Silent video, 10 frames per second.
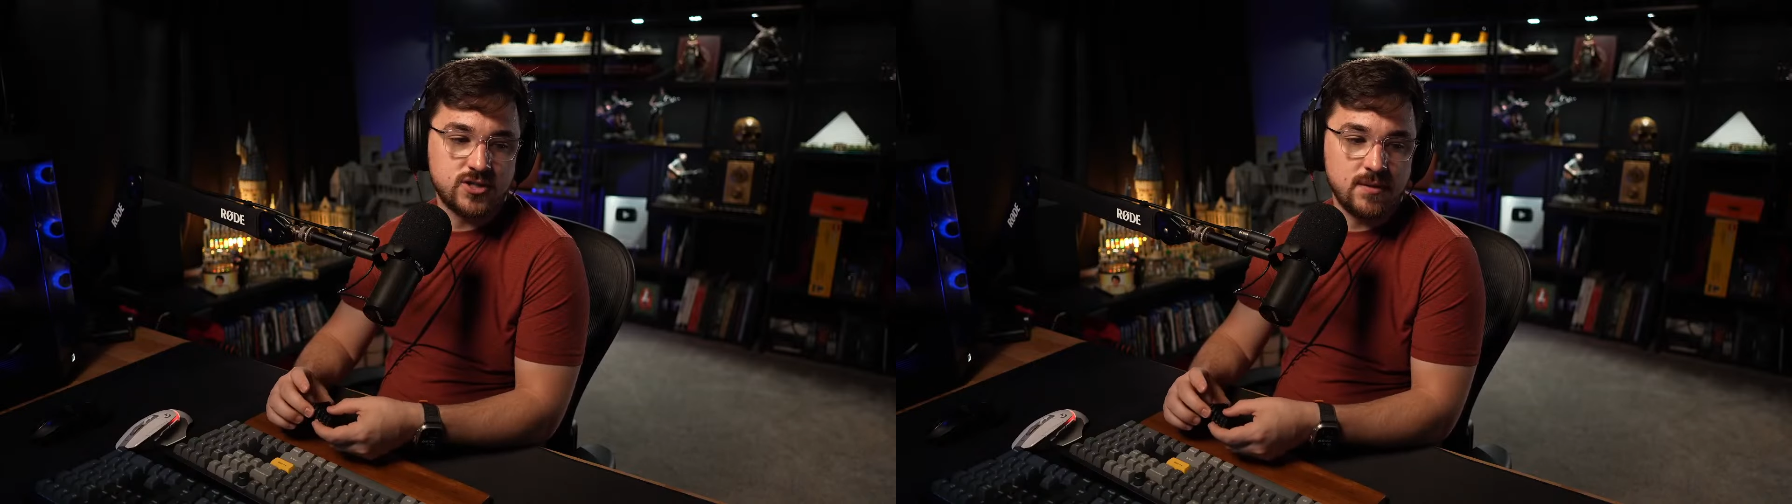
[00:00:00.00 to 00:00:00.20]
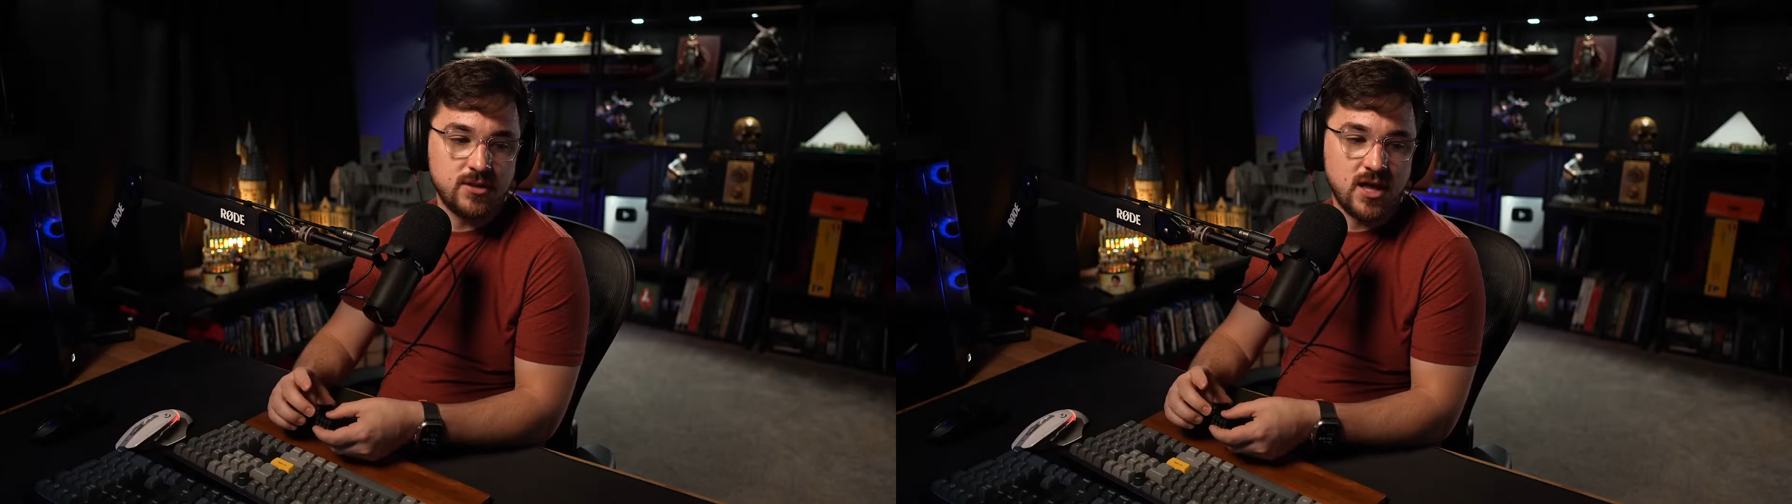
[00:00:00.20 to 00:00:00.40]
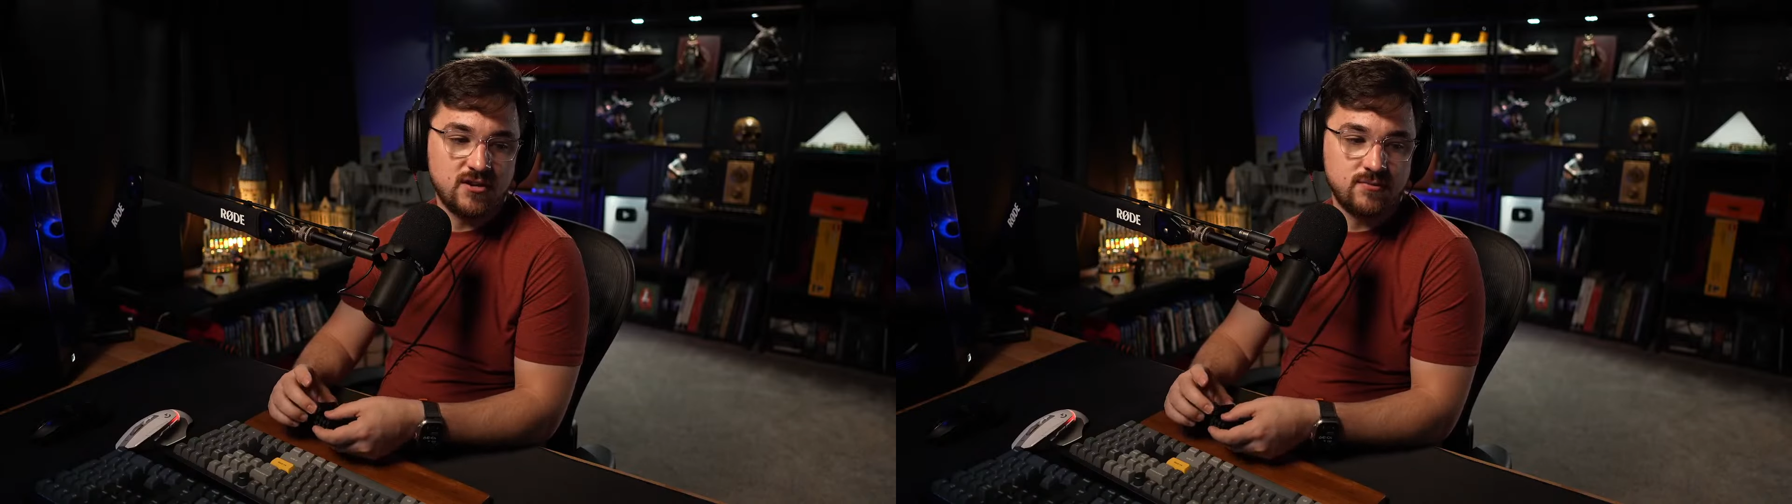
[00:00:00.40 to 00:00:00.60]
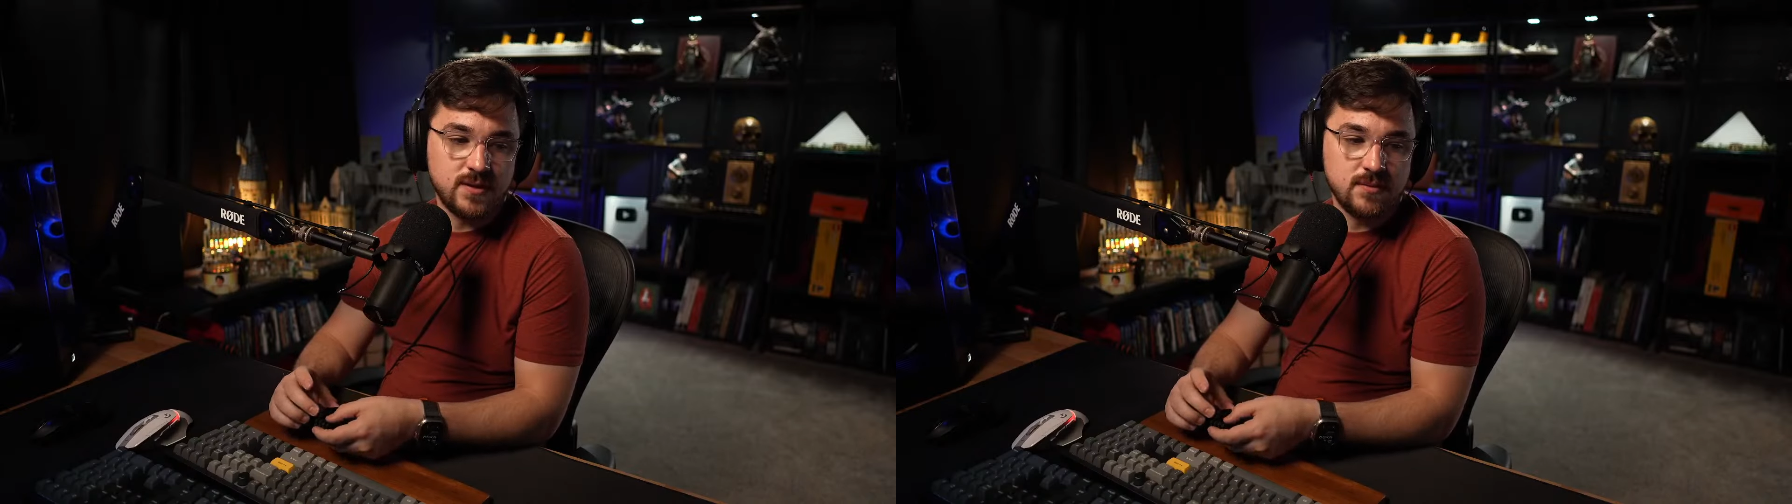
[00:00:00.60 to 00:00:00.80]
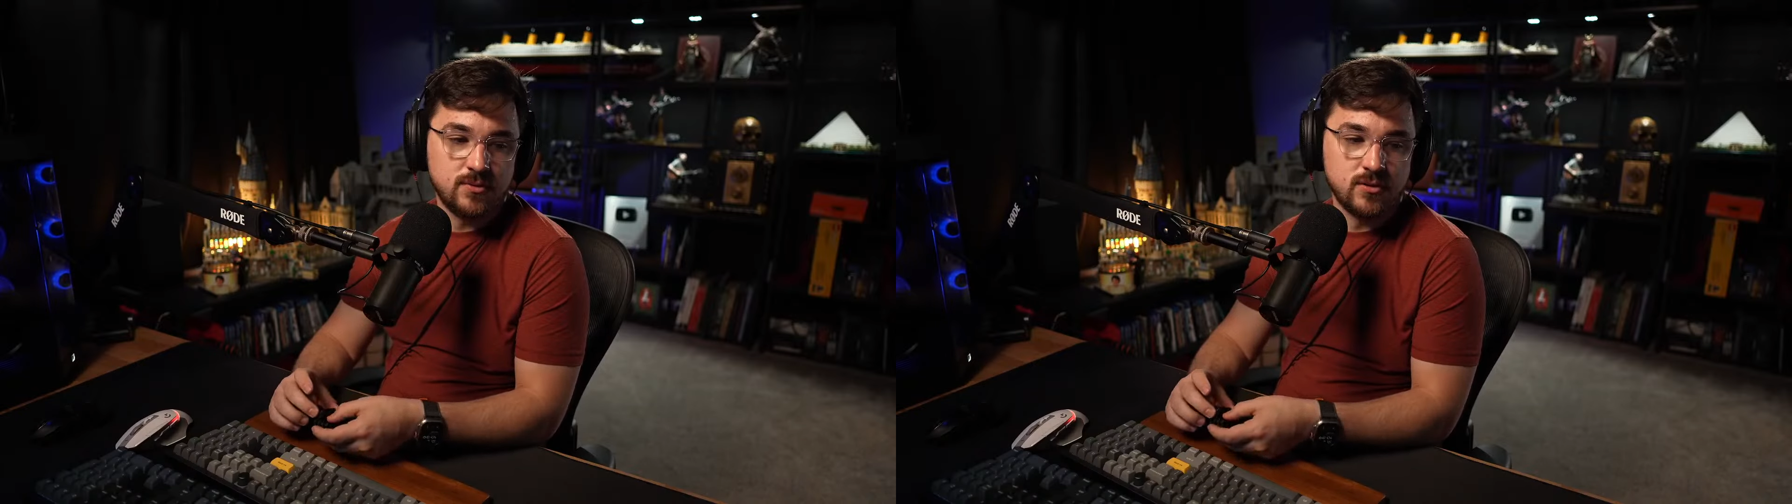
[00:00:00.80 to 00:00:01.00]
time a lot of
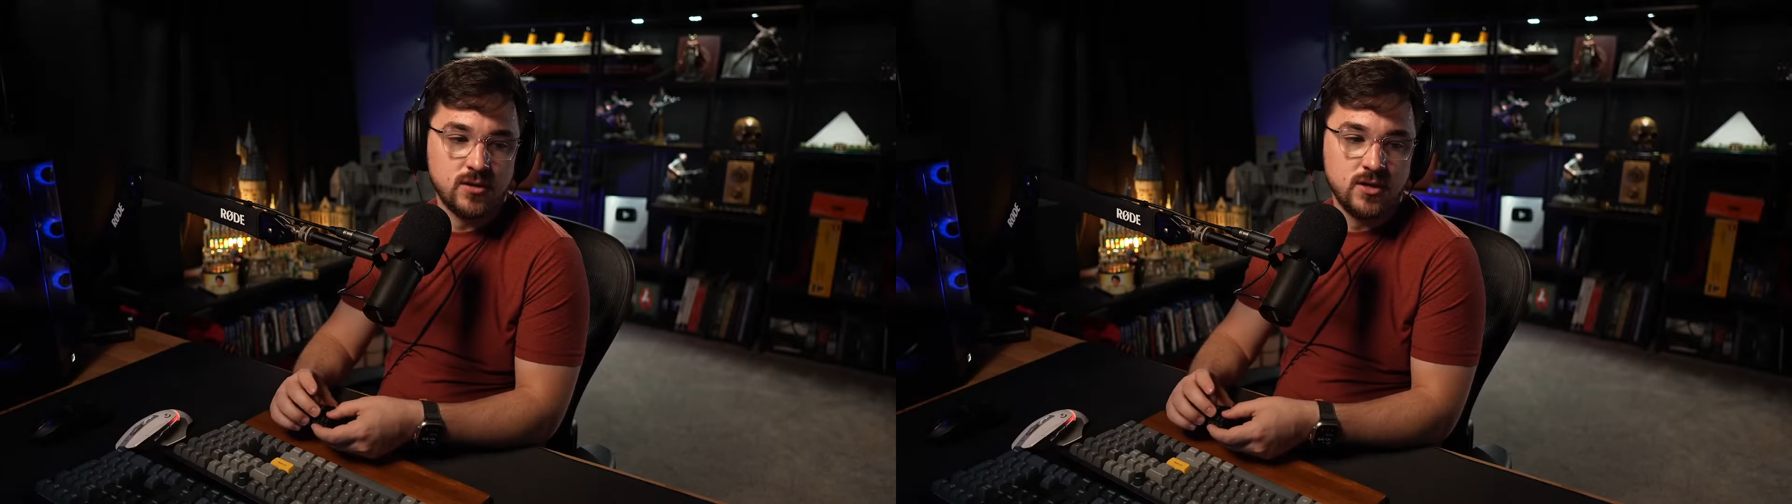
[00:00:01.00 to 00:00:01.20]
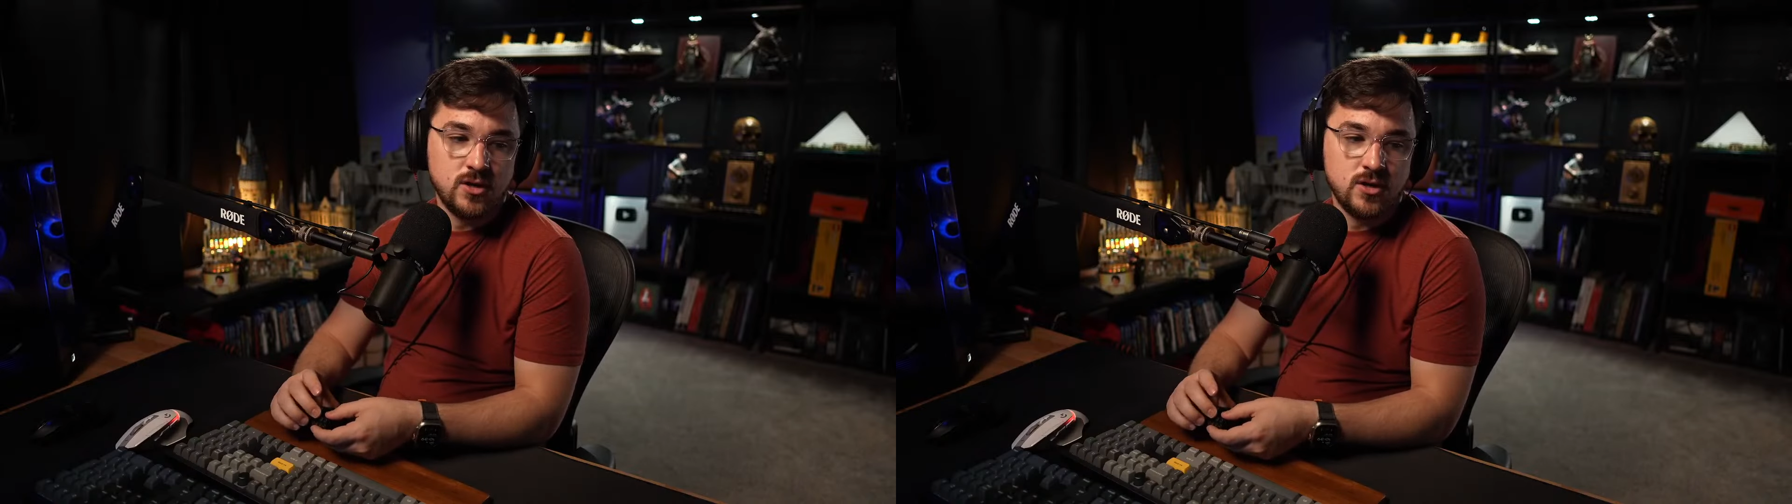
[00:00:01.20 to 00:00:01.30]
people